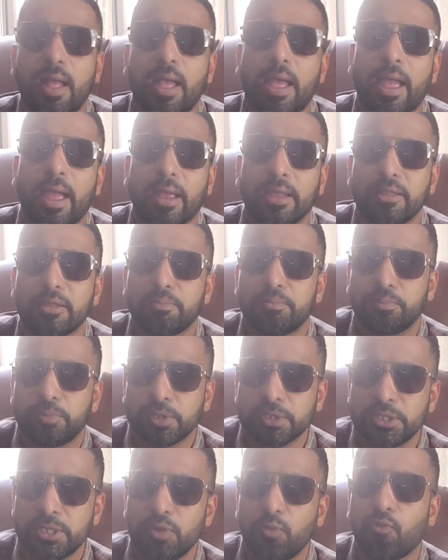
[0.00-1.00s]
And the
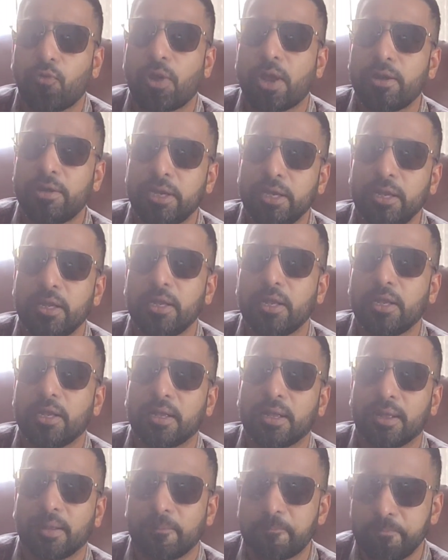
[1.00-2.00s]
person wearing
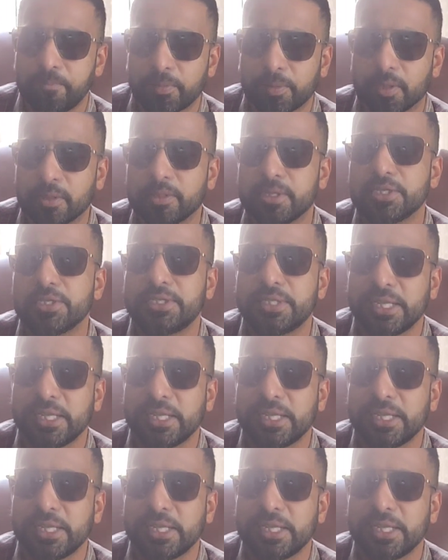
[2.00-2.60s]
this